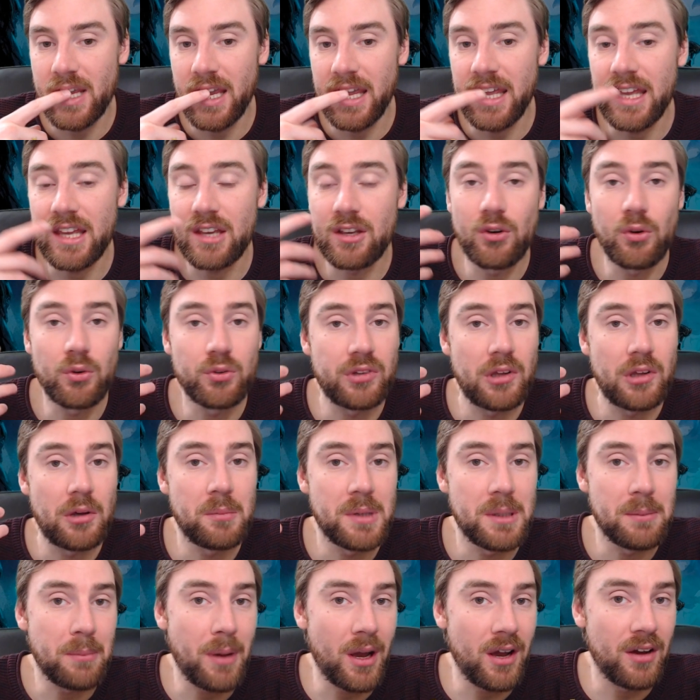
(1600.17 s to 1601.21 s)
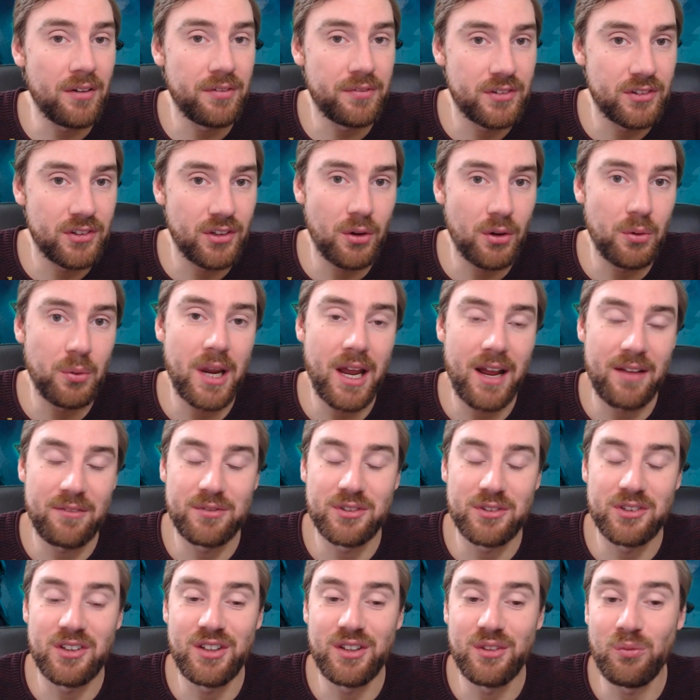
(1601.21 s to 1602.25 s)
It can also be buffed, so we have
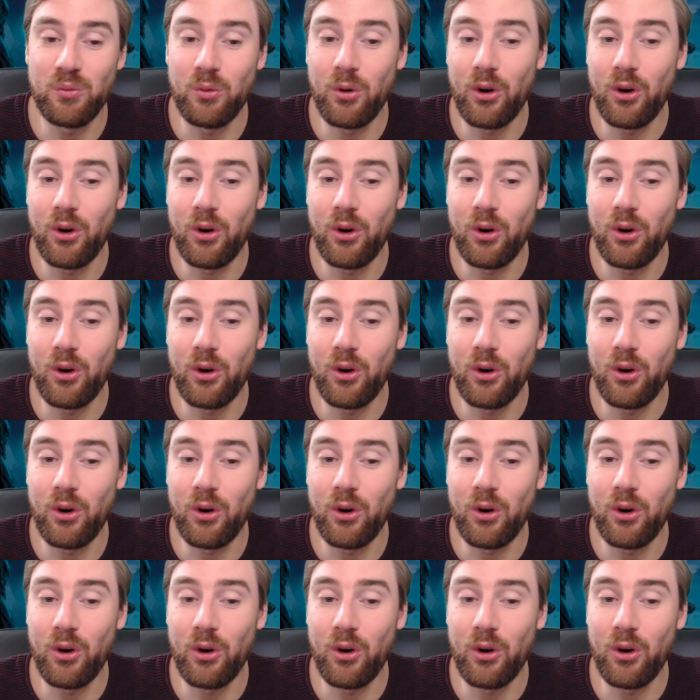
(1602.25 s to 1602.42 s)
seen